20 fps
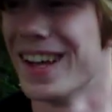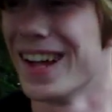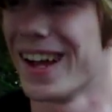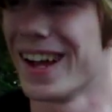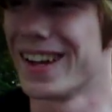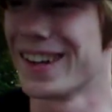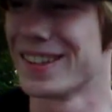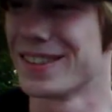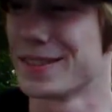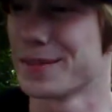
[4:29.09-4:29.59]

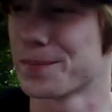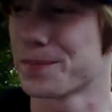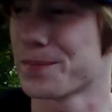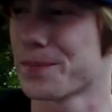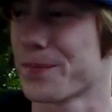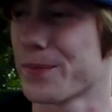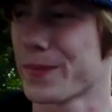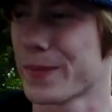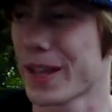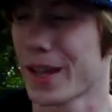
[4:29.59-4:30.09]
And
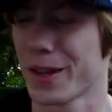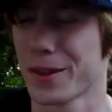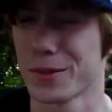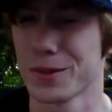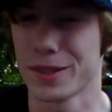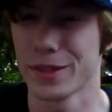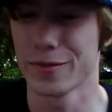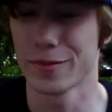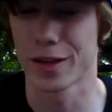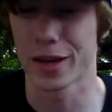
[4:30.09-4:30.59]
I
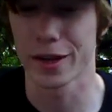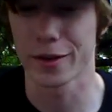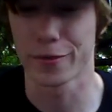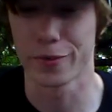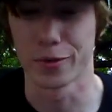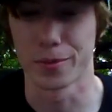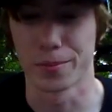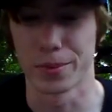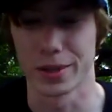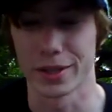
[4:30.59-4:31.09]
don't even like
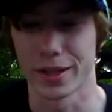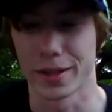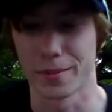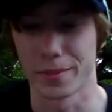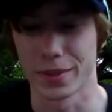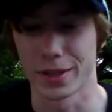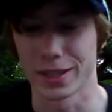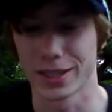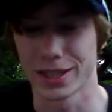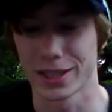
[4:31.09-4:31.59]
football that
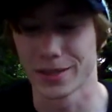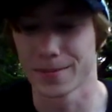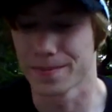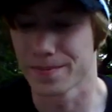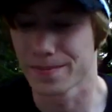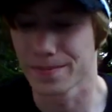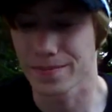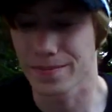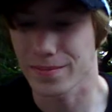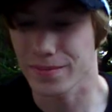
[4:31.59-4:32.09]
much.
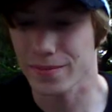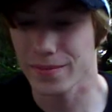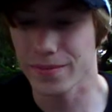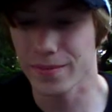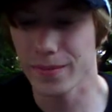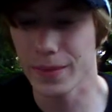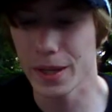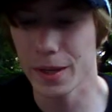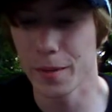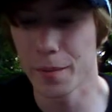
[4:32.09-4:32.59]

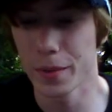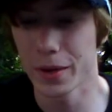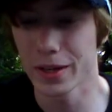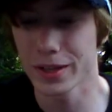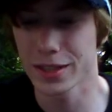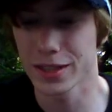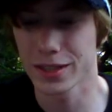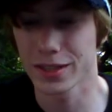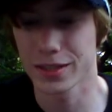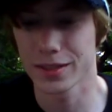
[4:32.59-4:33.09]

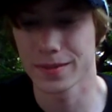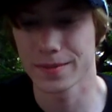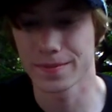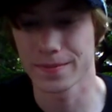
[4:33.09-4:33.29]
But,